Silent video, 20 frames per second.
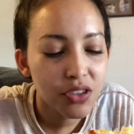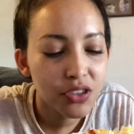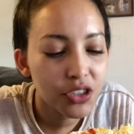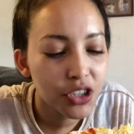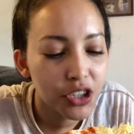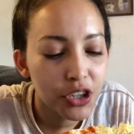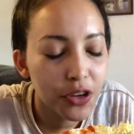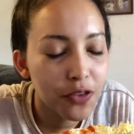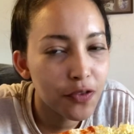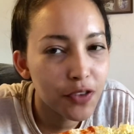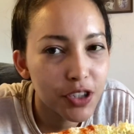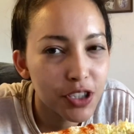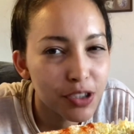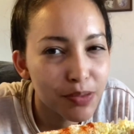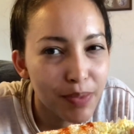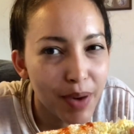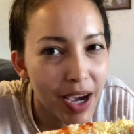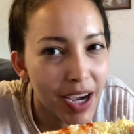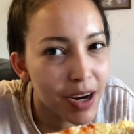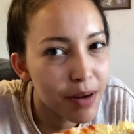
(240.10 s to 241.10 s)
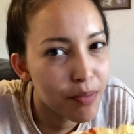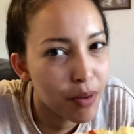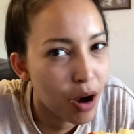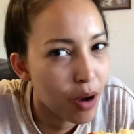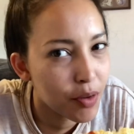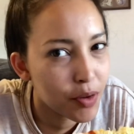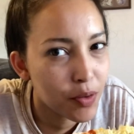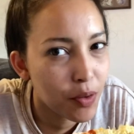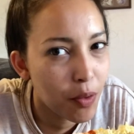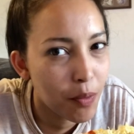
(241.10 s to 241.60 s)
So your first bite
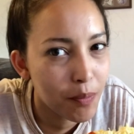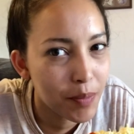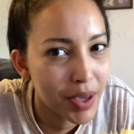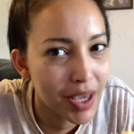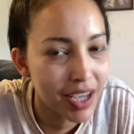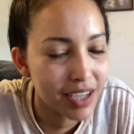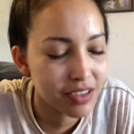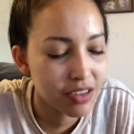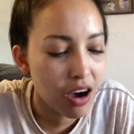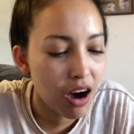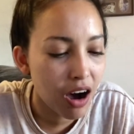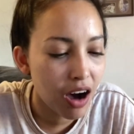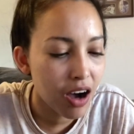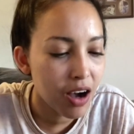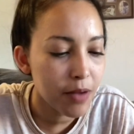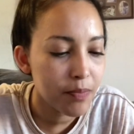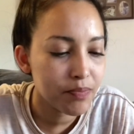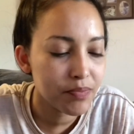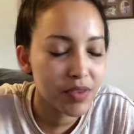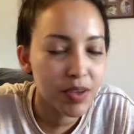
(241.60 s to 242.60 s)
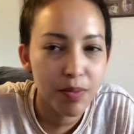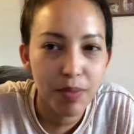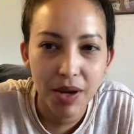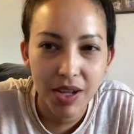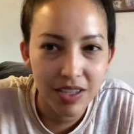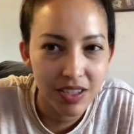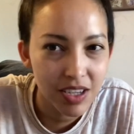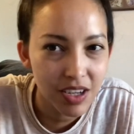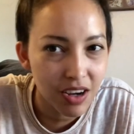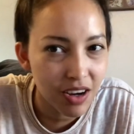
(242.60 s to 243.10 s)
probably won't be as hot,
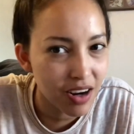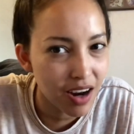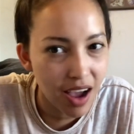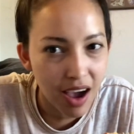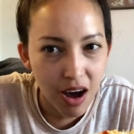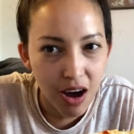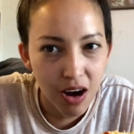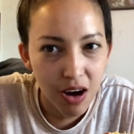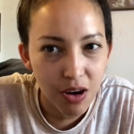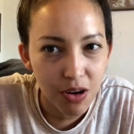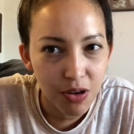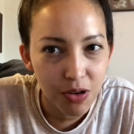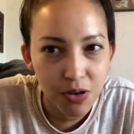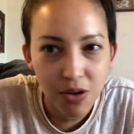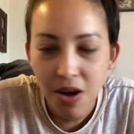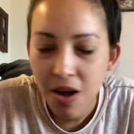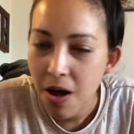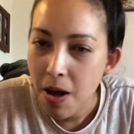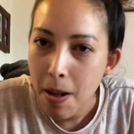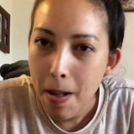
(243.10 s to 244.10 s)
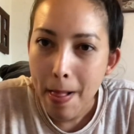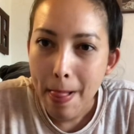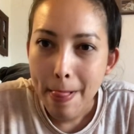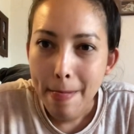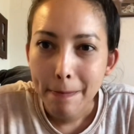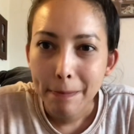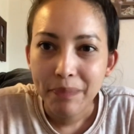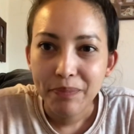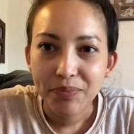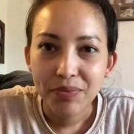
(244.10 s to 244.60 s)
depending on how,
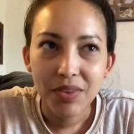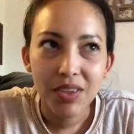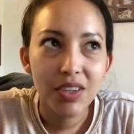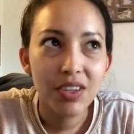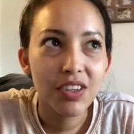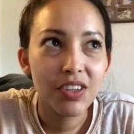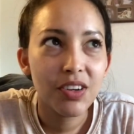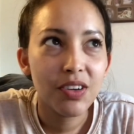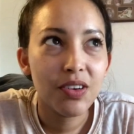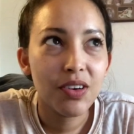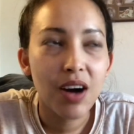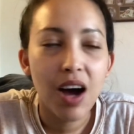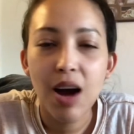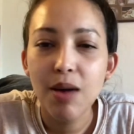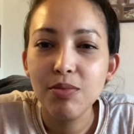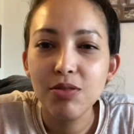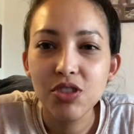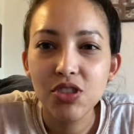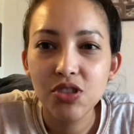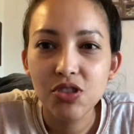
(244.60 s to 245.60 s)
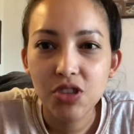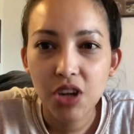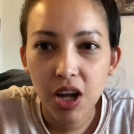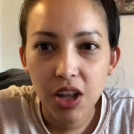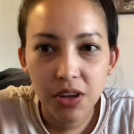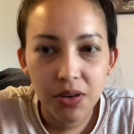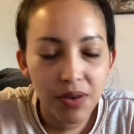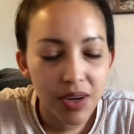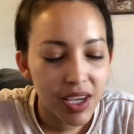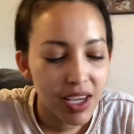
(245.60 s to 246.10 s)
you know, how much you
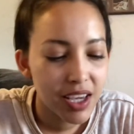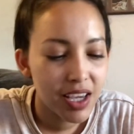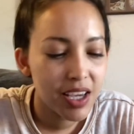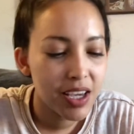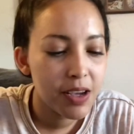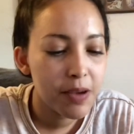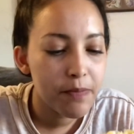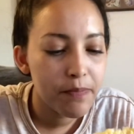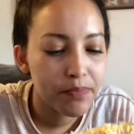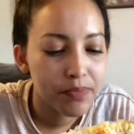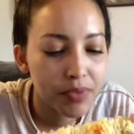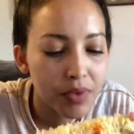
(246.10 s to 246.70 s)
tolerate heat.